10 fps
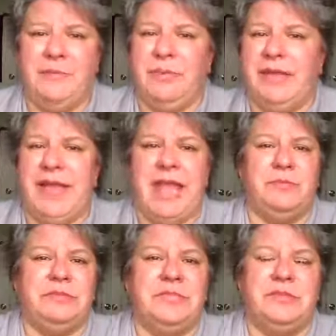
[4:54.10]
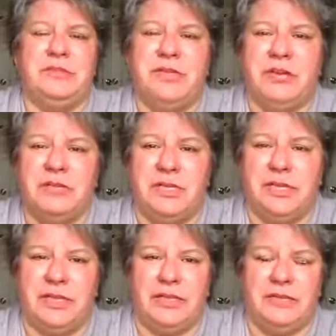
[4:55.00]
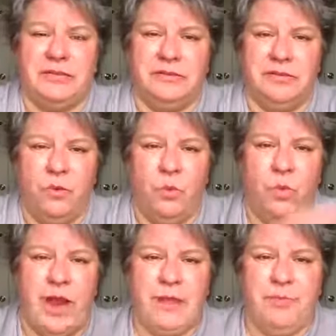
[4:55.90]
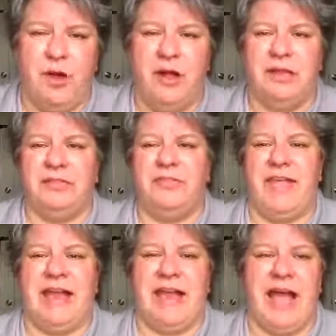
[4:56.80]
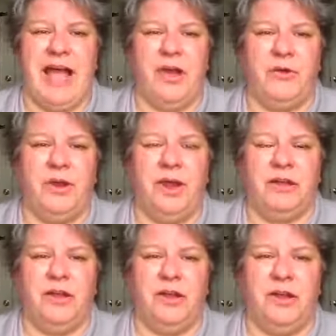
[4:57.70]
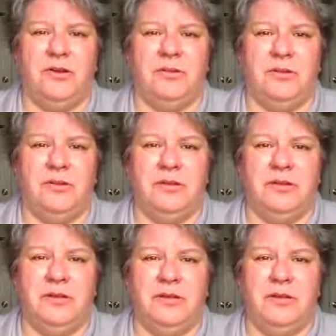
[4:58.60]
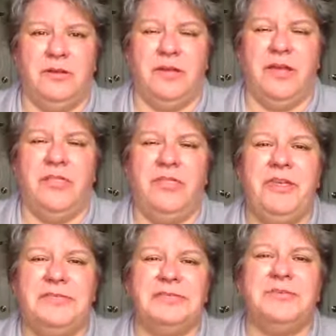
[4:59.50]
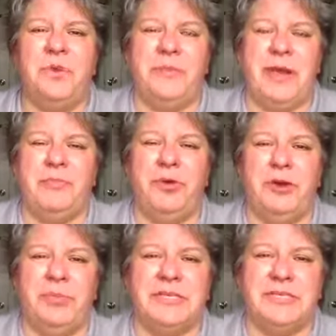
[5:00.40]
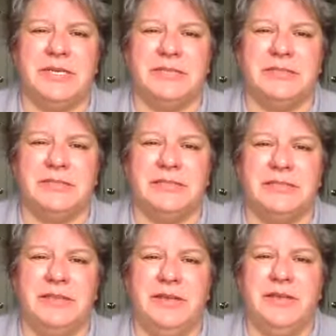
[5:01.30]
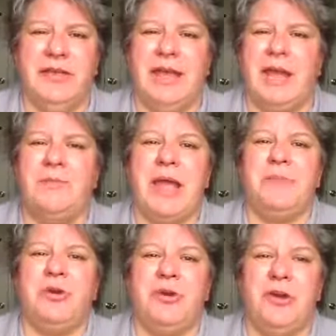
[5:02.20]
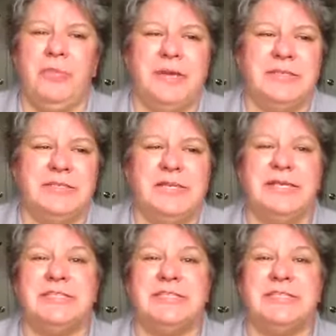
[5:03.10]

and being able to literally wipe all of that out and go, this is what my purpose is. And my purpose